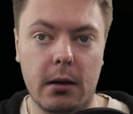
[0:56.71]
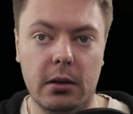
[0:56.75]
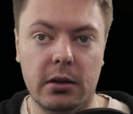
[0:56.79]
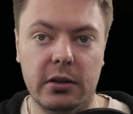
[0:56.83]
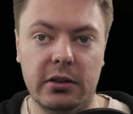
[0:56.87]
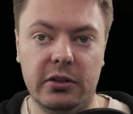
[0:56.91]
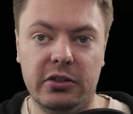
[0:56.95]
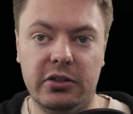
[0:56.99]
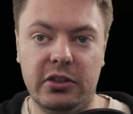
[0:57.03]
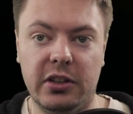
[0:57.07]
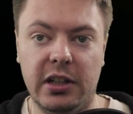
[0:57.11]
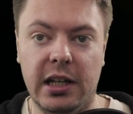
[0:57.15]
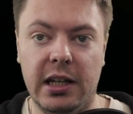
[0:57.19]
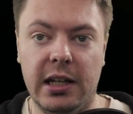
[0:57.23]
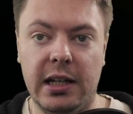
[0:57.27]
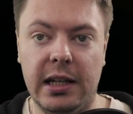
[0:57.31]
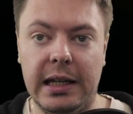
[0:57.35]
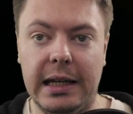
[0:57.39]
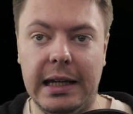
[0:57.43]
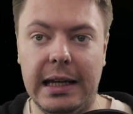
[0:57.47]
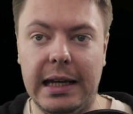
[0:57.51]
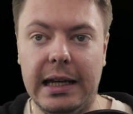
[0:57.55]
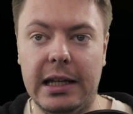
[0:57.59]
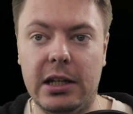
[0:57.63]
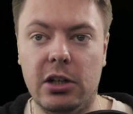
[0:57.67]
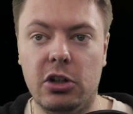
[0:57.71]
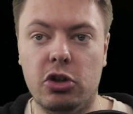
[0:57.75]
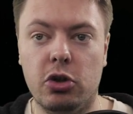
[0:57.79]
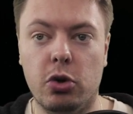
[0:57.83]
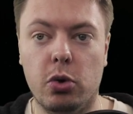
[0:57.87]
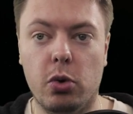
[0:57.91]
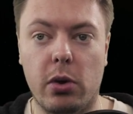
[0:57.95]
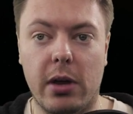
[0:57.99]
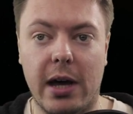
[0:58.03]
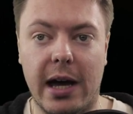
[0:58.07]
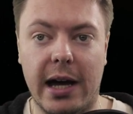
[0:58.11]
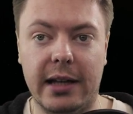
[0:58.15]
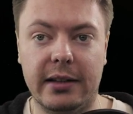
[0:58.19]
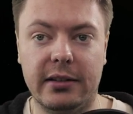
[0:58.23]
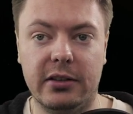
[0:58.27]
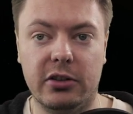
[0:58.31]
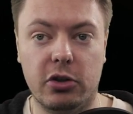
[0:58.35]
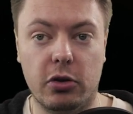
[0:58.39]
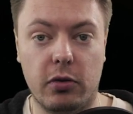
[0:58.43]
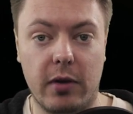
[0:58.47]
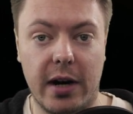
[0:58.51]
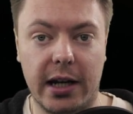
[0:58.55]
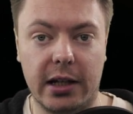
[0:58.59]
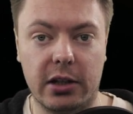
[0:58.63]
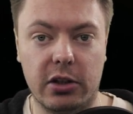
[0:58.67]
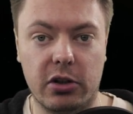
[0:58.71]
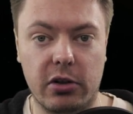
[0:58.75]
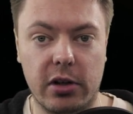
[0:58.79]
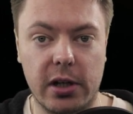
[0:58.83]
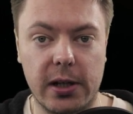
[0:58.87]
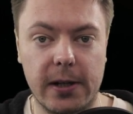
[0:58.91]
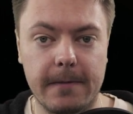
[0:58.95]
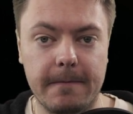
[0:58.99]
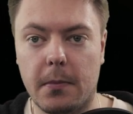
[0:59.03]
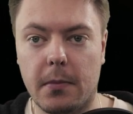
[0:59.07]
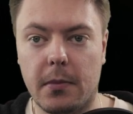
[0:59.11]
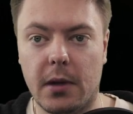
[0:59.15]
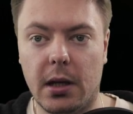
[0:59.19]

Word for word: cd into that directory.